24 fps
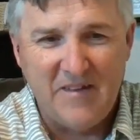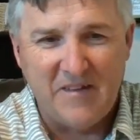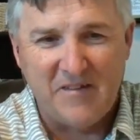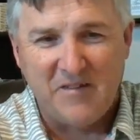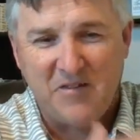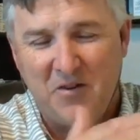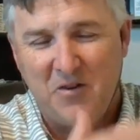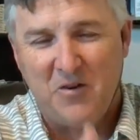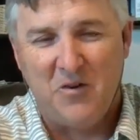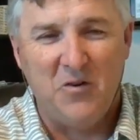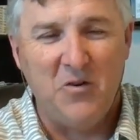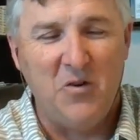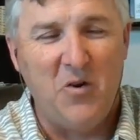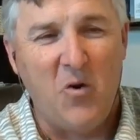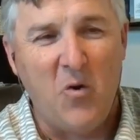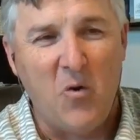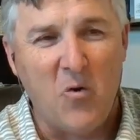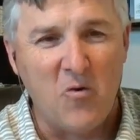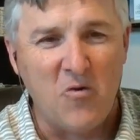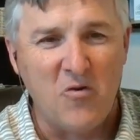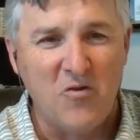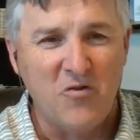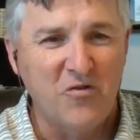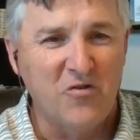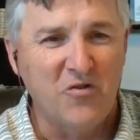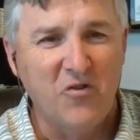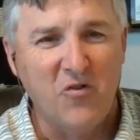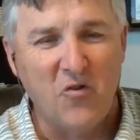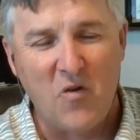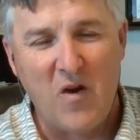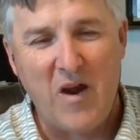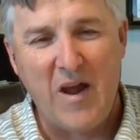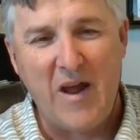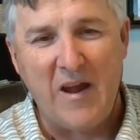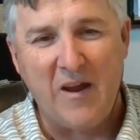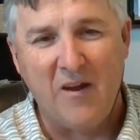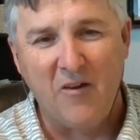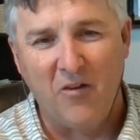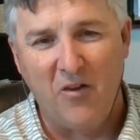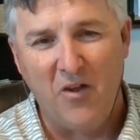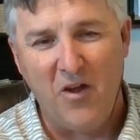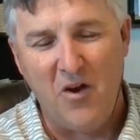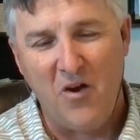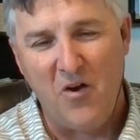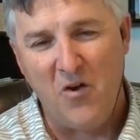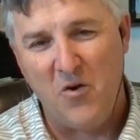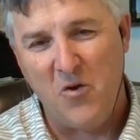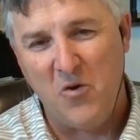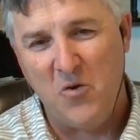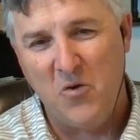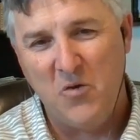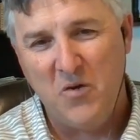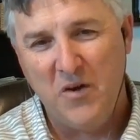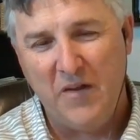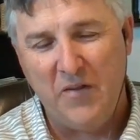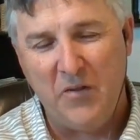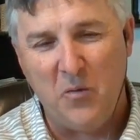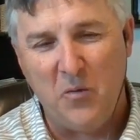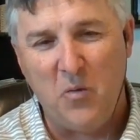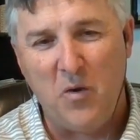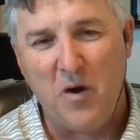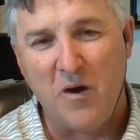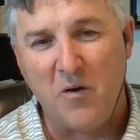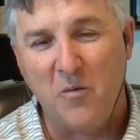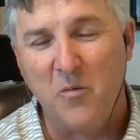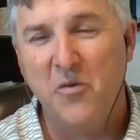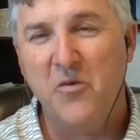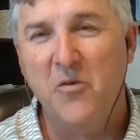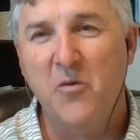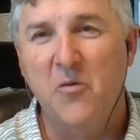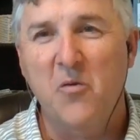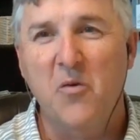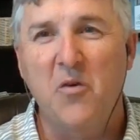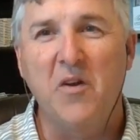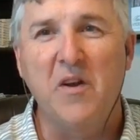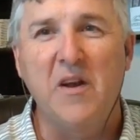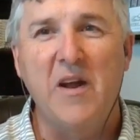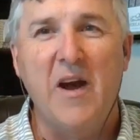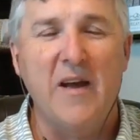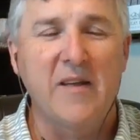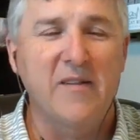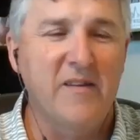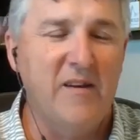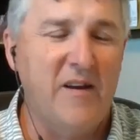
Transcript: little orange-gray glow in the water, which was really nice.